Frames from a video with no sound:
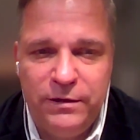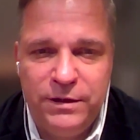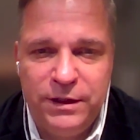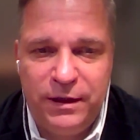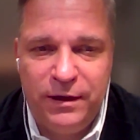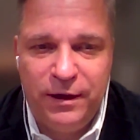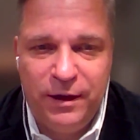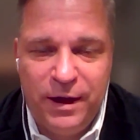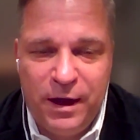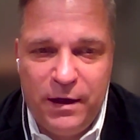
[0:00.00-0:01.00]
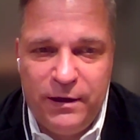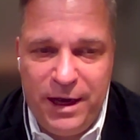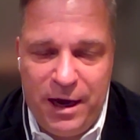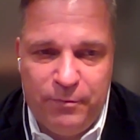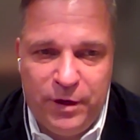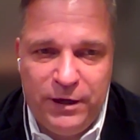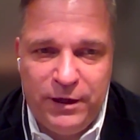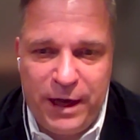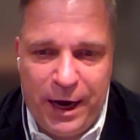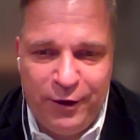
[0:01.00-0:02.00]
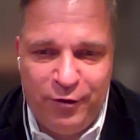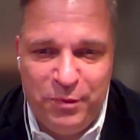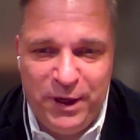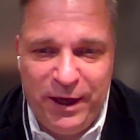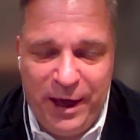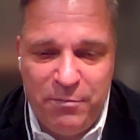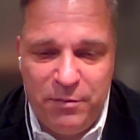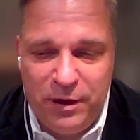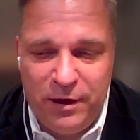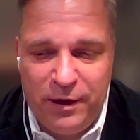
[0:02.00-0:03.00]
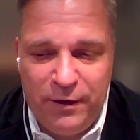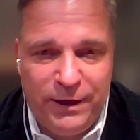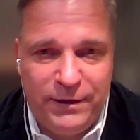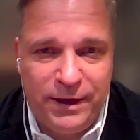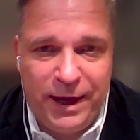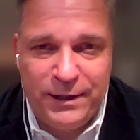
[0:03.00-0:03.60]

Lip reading: and it kind of became that